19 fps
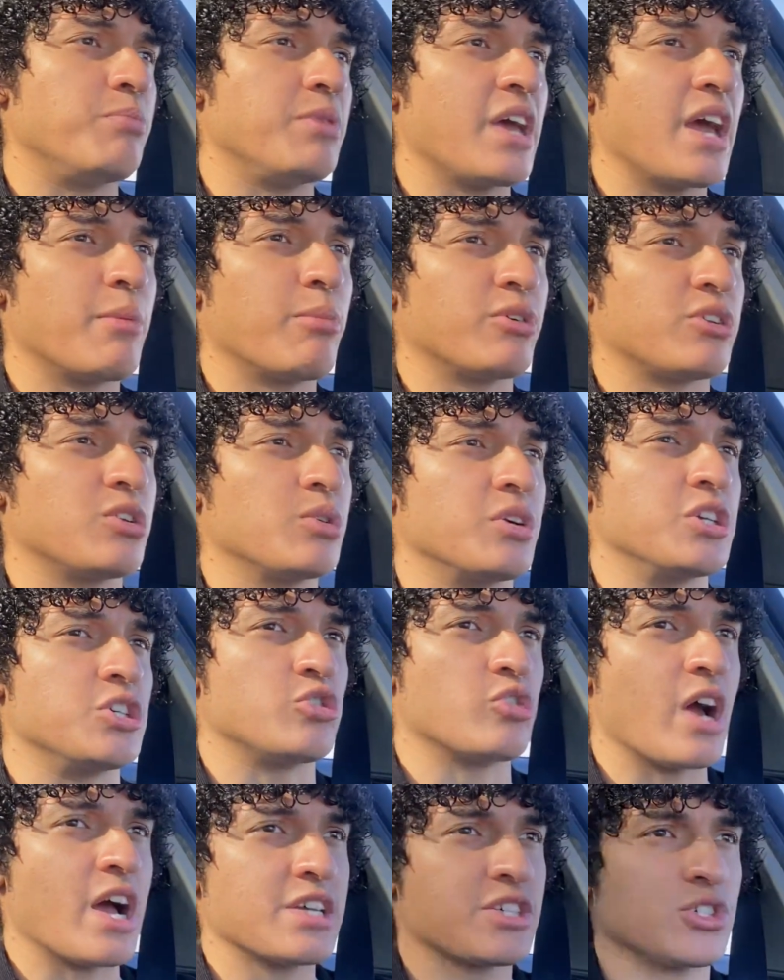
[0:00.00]
be able to
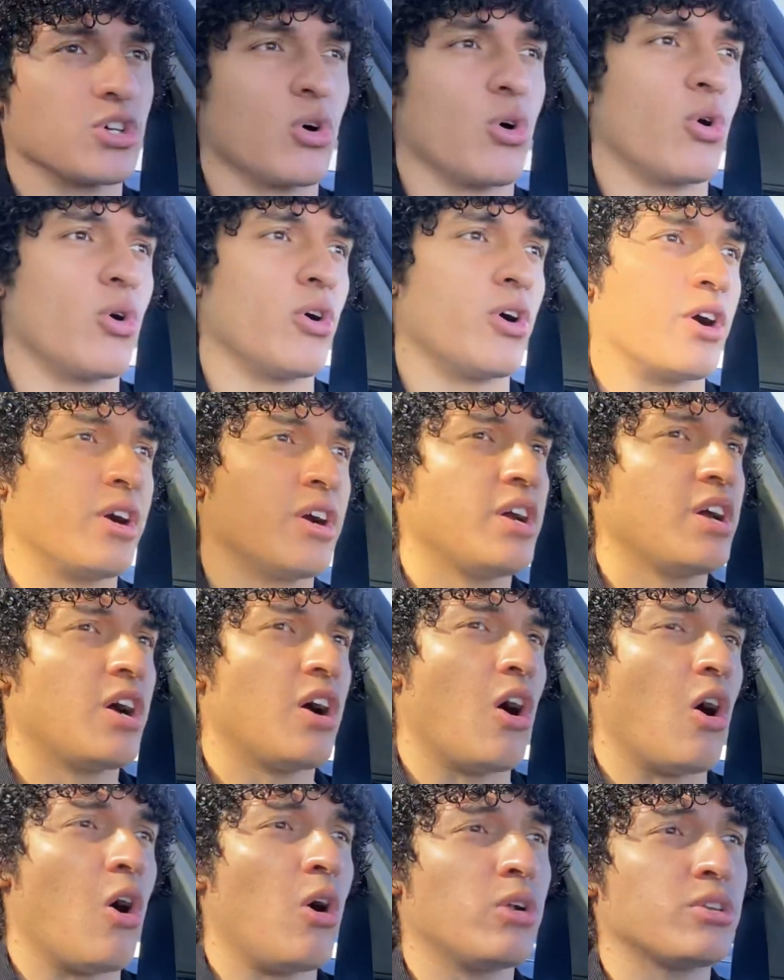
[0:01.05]
address or
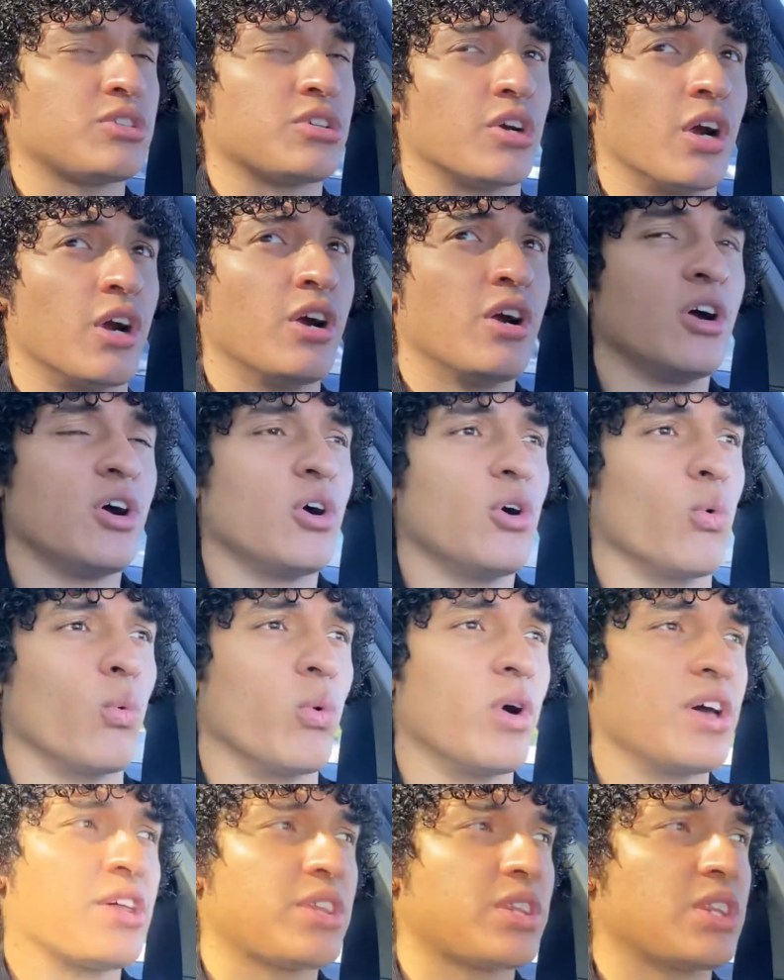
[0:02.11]
alter
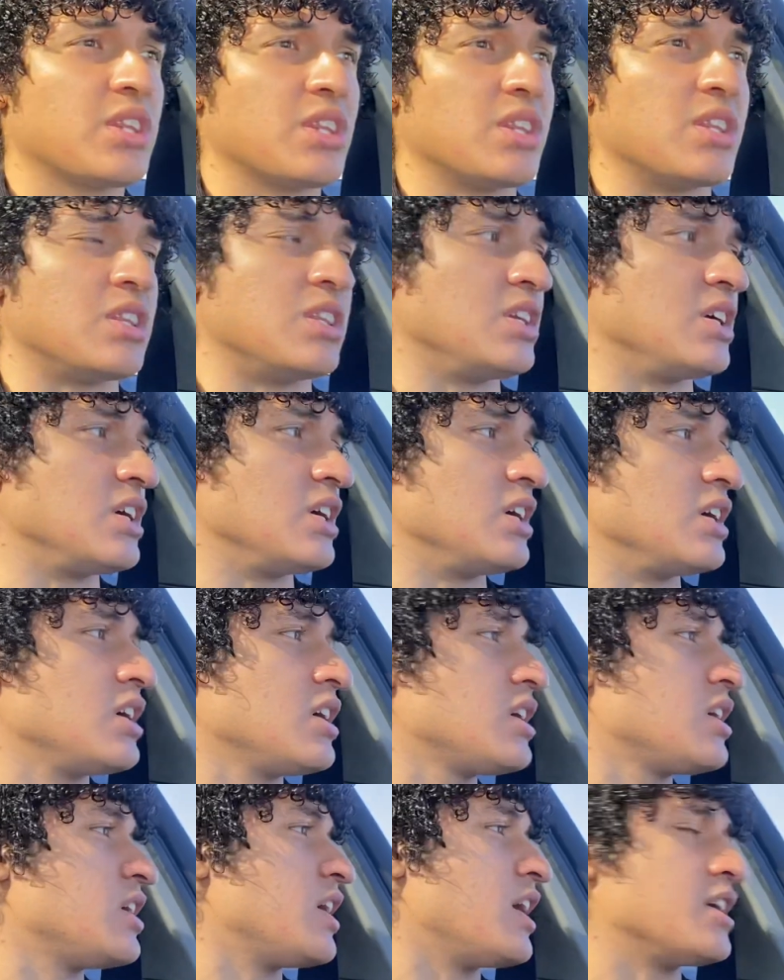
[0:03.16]
with the
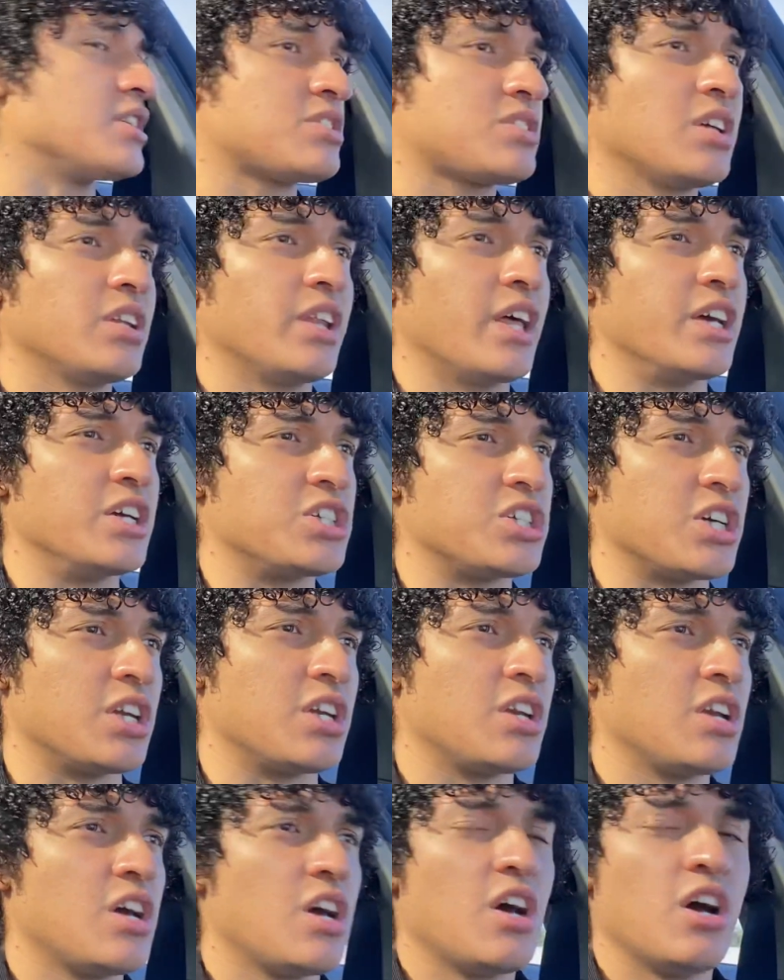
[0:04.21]
installation
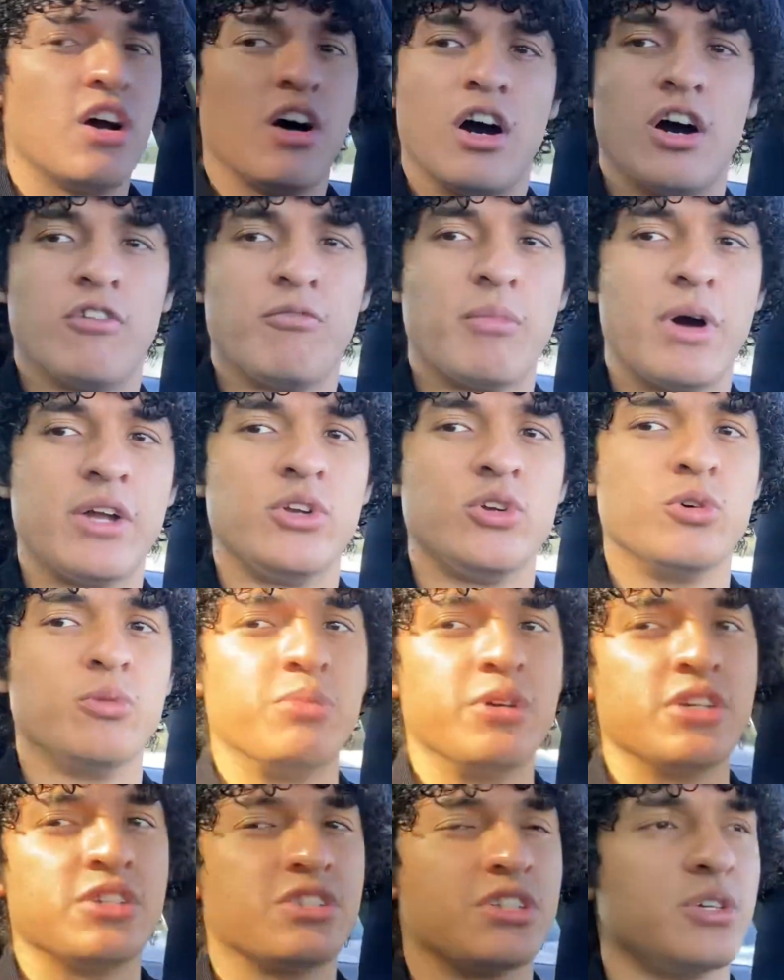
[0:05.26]
of my new
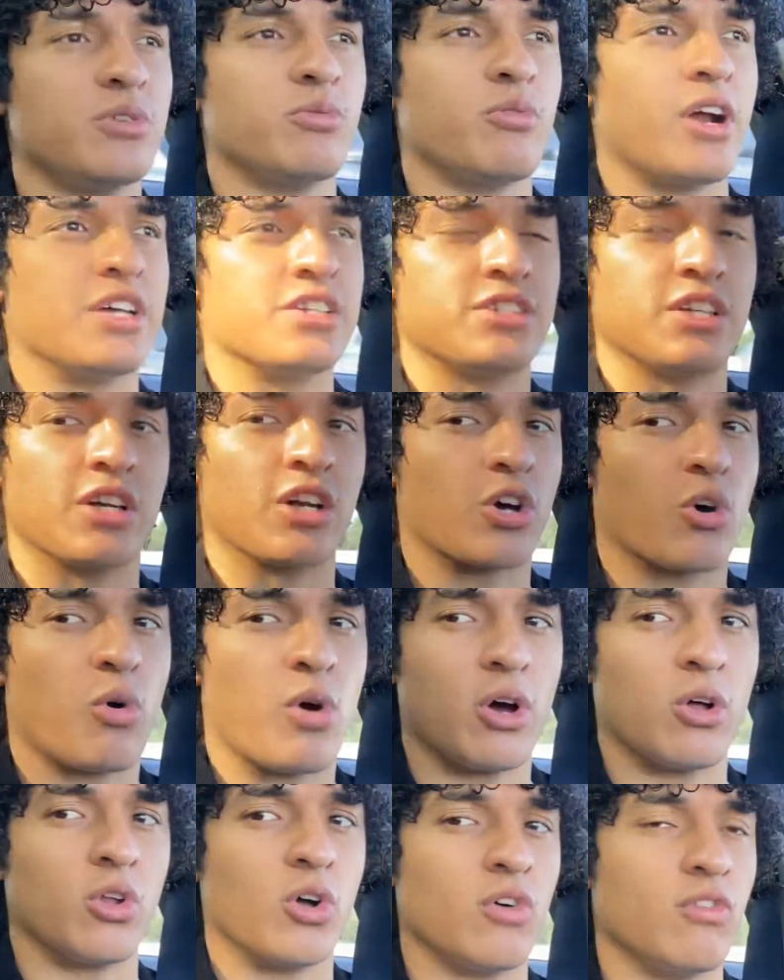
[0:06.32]
BC Racing
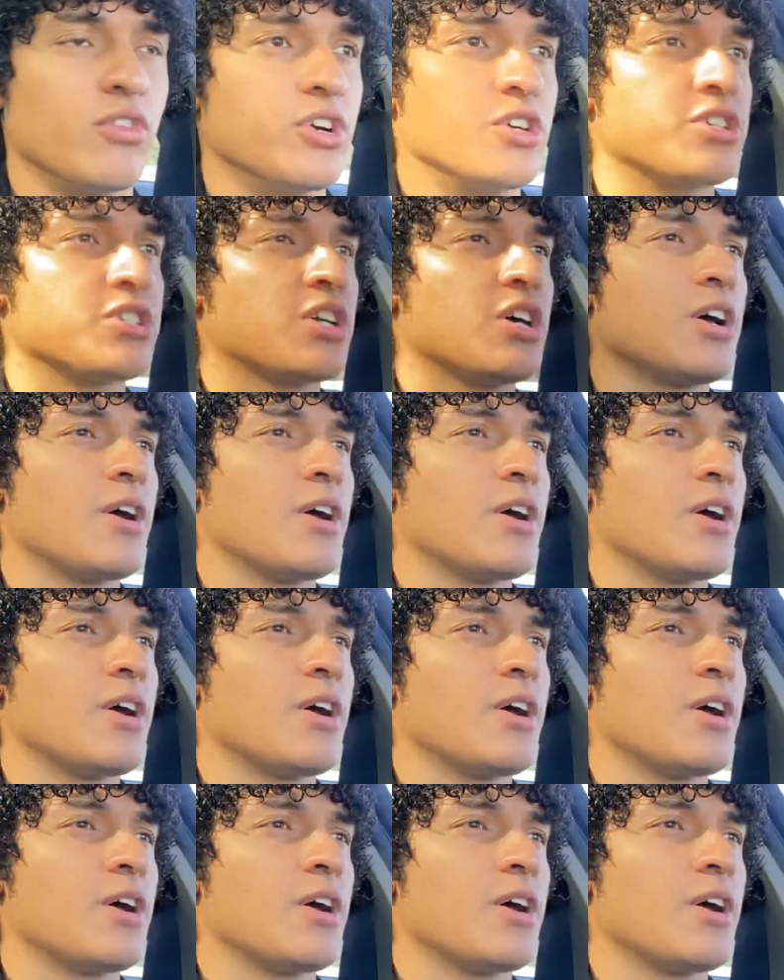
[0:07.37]
coilovers.